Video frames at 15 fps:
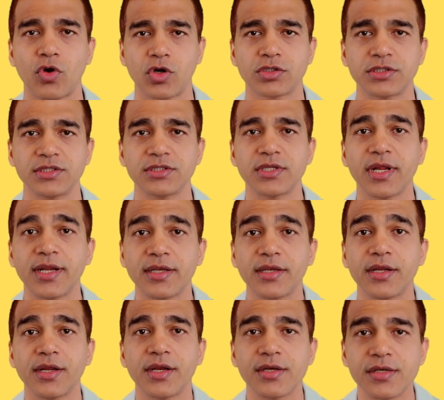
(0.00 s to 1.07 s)
toxins in
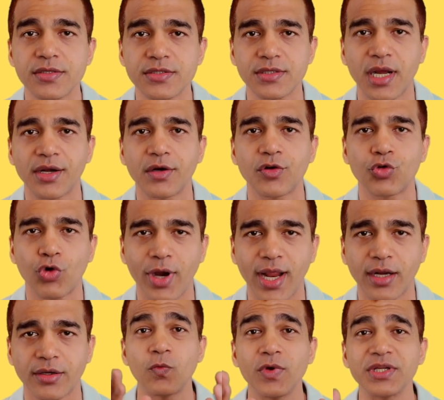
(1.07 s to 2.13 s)
the intestinal
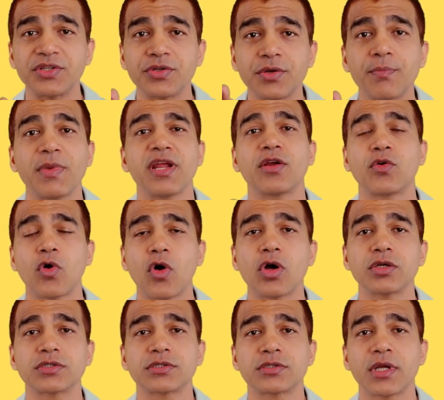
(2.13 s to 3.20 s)
tract which may
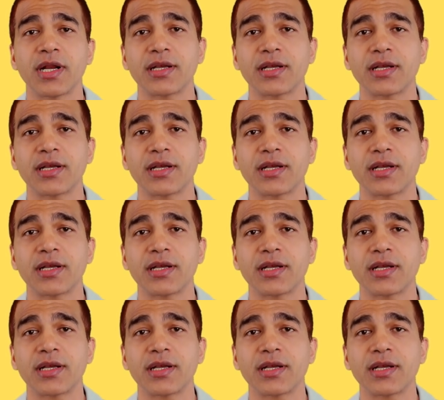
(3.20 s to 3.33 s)
cause